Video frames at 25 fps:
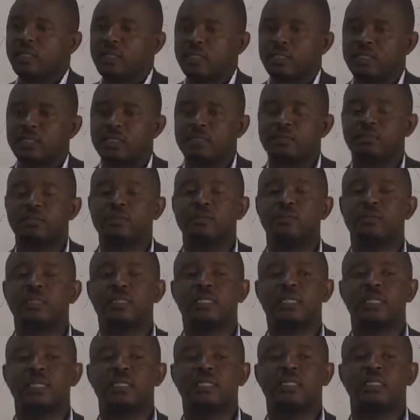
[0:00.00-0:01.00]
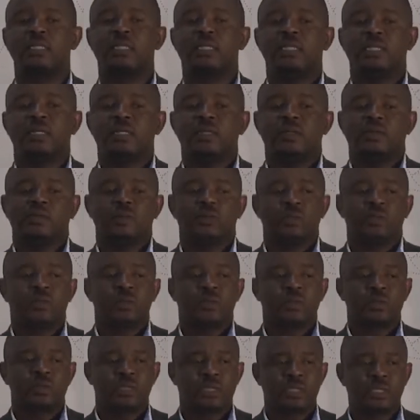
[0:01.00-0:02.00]
by the simple fact that
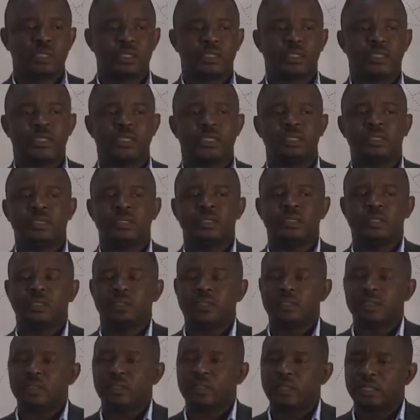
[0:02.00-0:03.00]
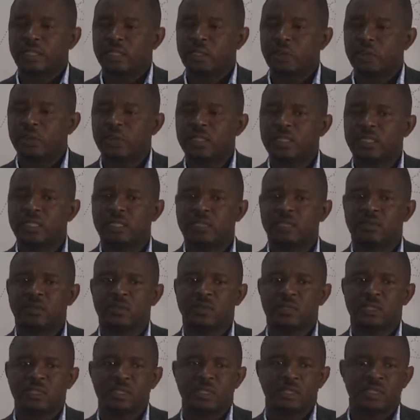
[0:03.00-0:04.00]
Rhodesian railways,
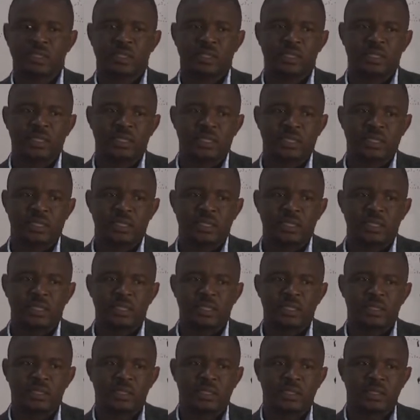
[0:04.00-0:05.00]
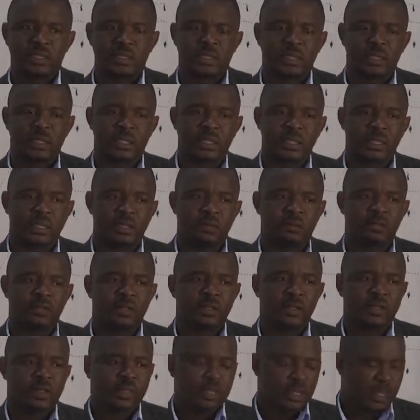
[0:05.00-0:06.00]
Rhodesian interest in
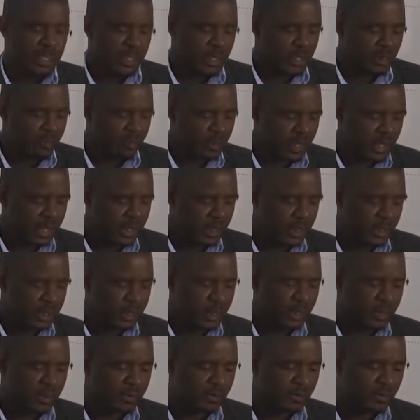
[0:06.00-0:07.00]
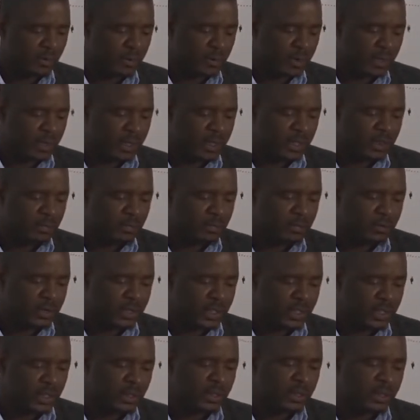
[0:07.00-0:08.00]
mining,
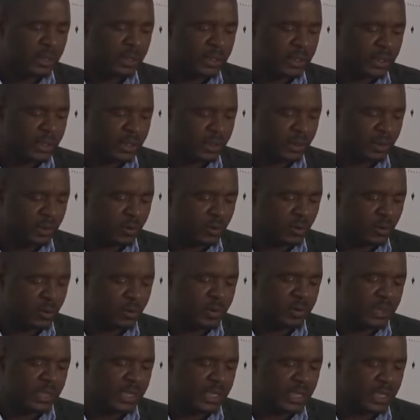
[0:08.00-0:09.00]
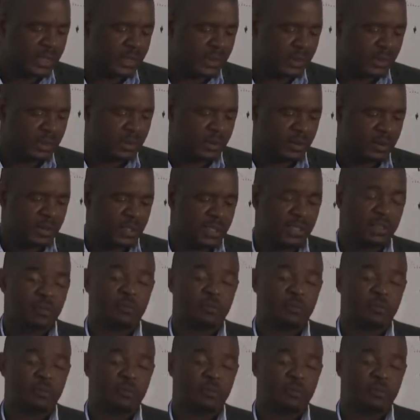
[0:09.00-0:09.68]
particularly in copper in